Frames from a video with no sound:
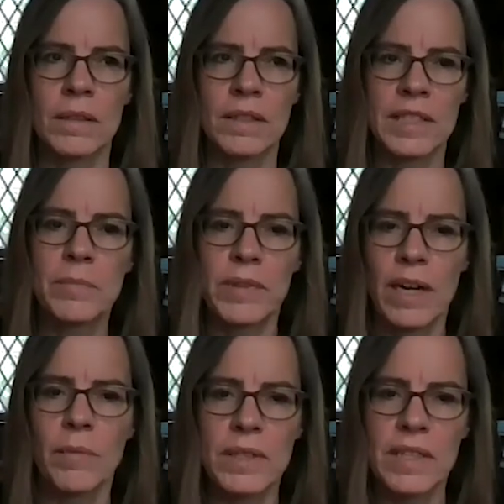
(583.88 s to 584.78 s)
deeply, I
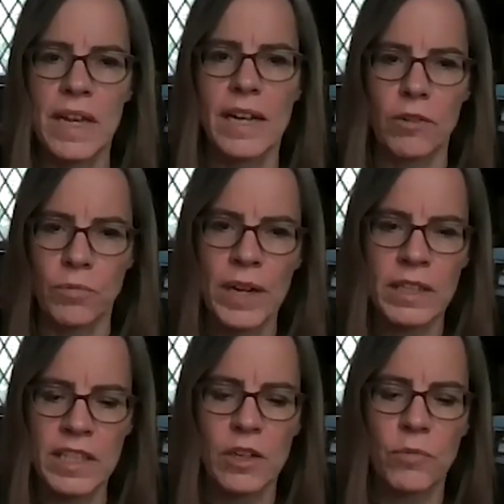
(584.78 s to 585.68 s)
would say, or it's
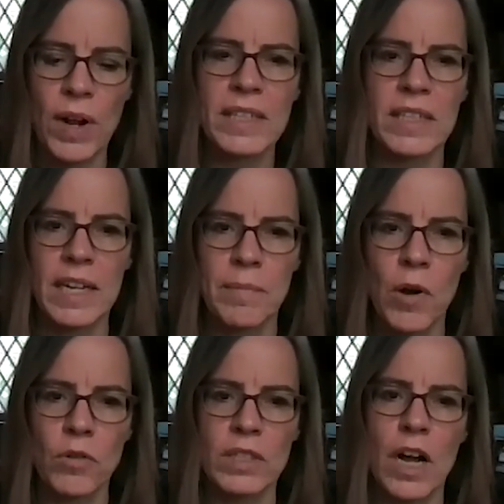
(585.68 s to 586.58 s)
going to resonate
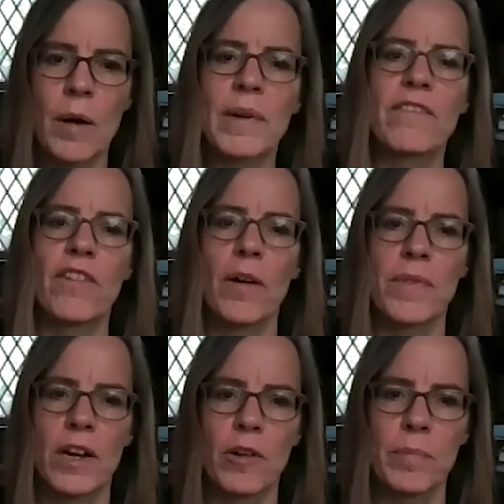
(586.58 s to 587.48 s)
most coming from
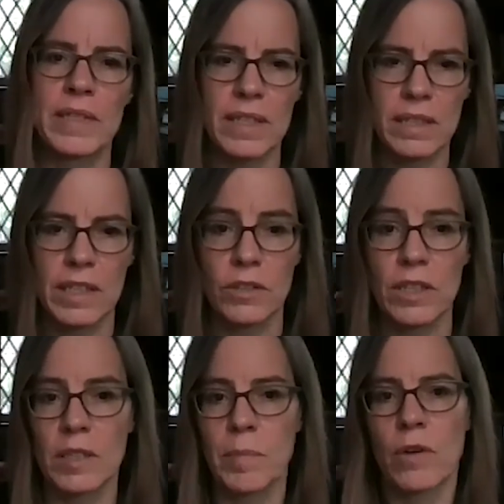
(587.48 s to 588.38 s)
their business leaders,
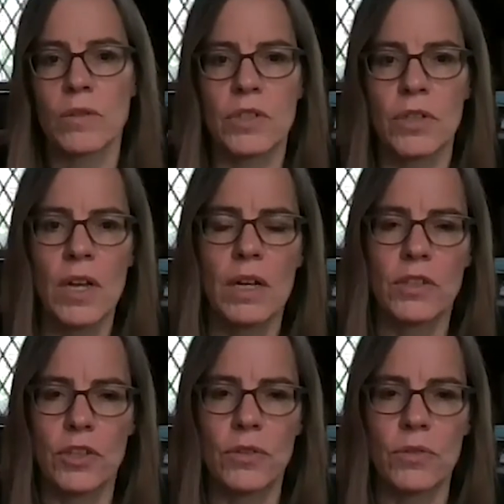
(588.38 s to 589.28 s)
as opposed
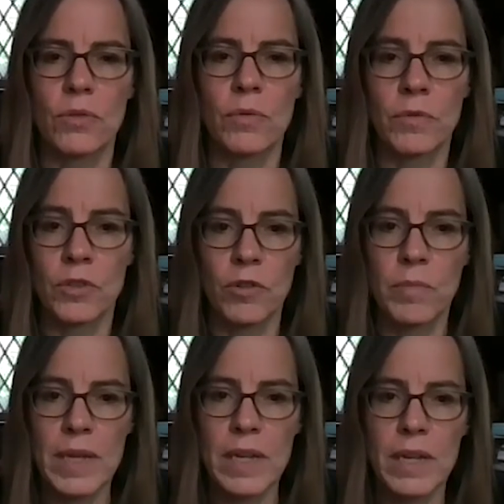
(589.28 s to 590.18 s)
to
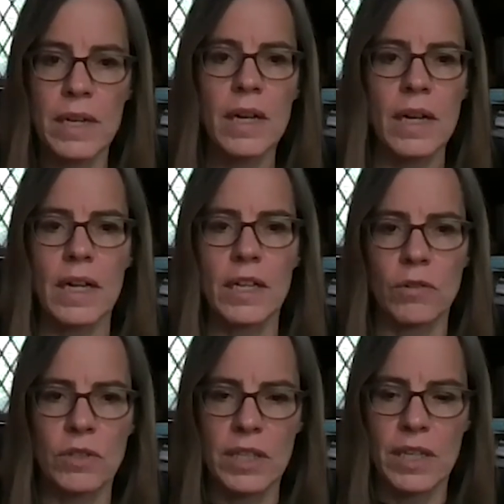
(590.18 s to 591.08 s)
me,
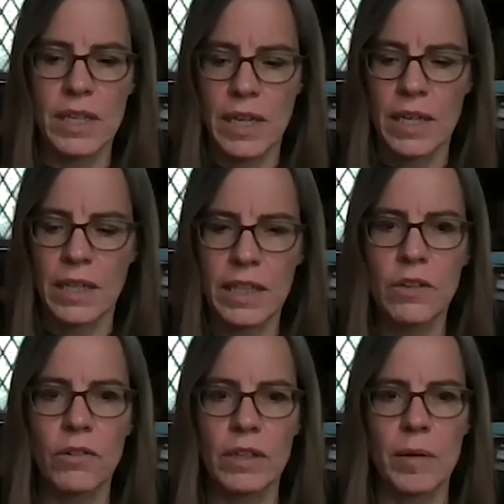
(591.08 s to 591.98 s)
sitting in
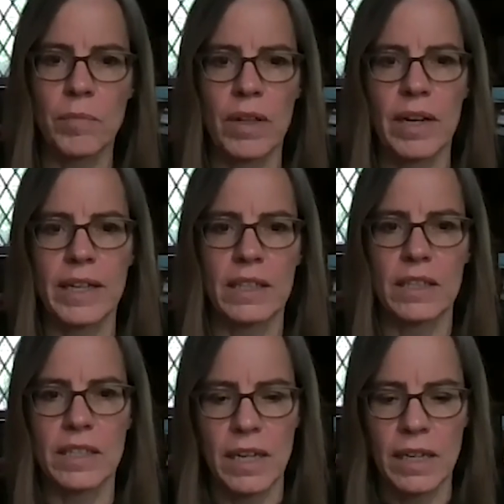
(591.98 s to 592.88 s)
legal and
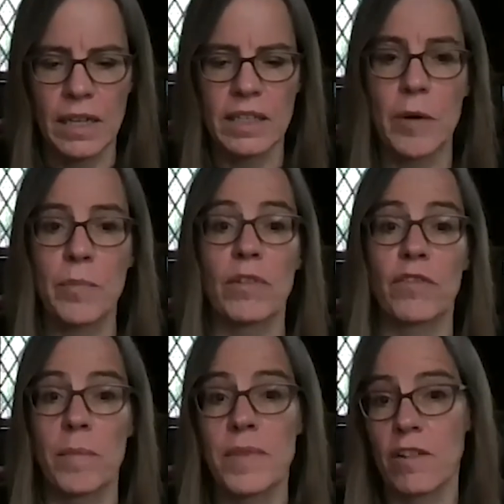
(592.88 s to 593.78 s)
compliance and separate
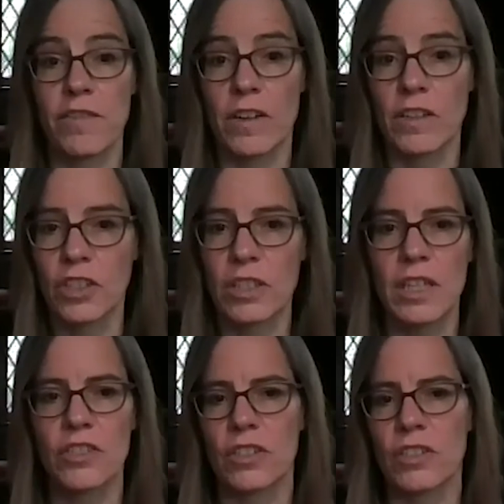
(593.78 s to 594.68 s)
from their function.
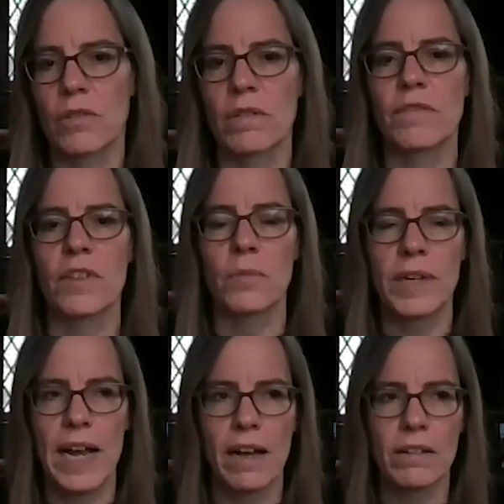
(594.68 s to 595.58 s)
That's just sort of the
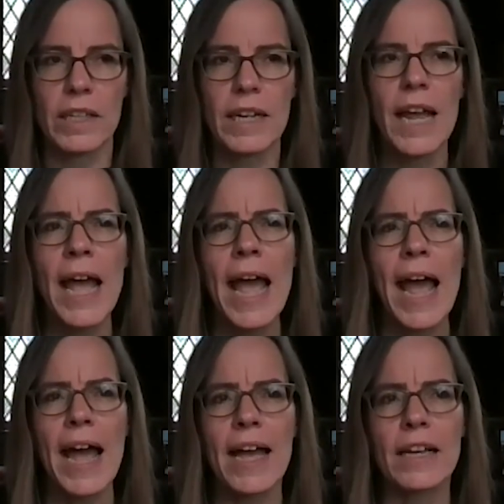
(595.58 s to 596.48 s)
reality.
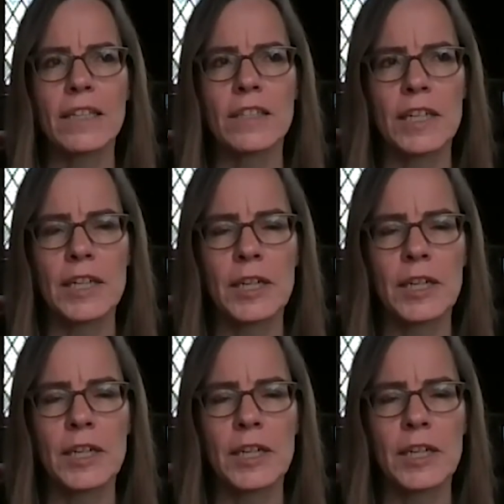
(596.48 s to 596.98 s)
And